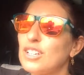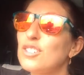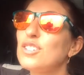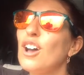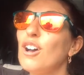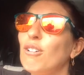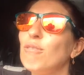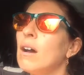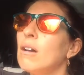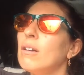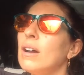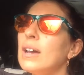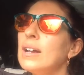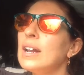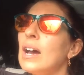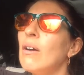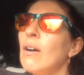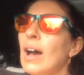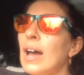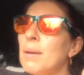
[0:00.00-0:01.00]
So right
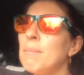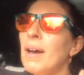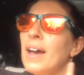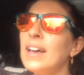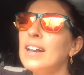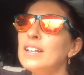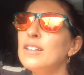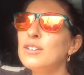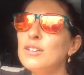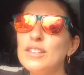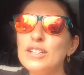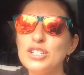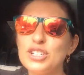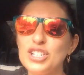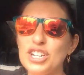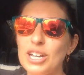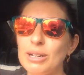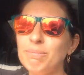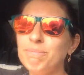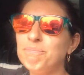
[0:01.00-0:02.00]
now I'm headed to the
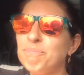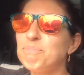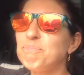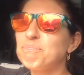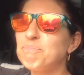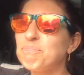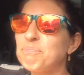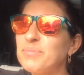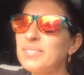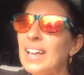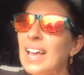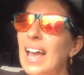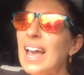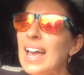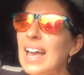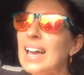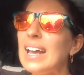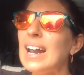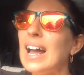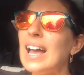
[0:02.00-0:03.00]
gym,
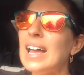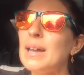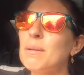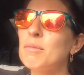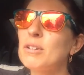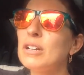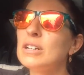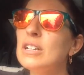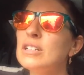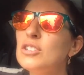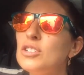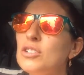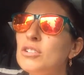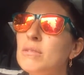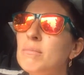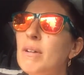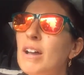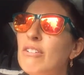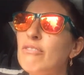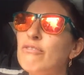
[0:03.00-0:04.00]
and I am going to do my